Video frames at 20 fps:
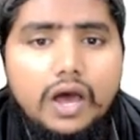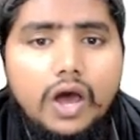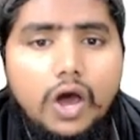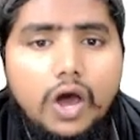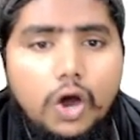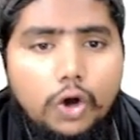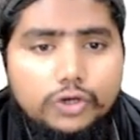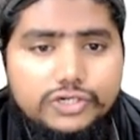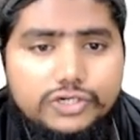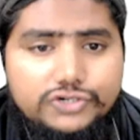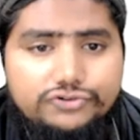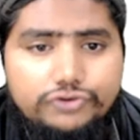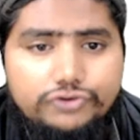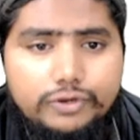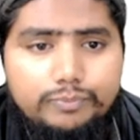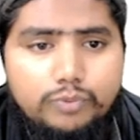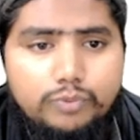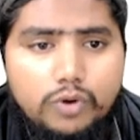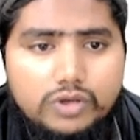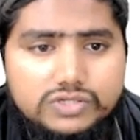auditory
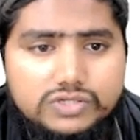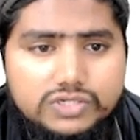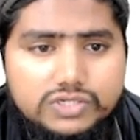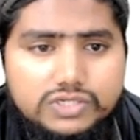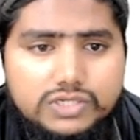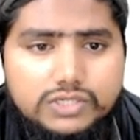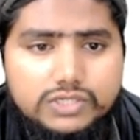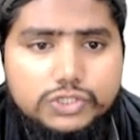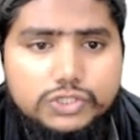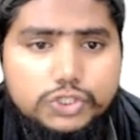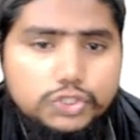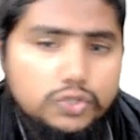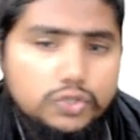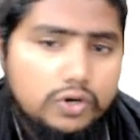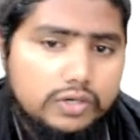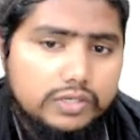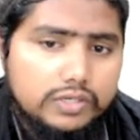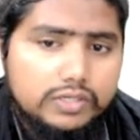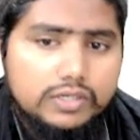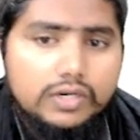processing
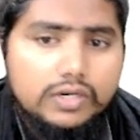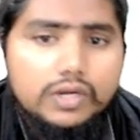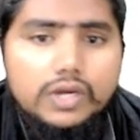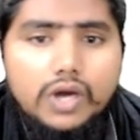disorder,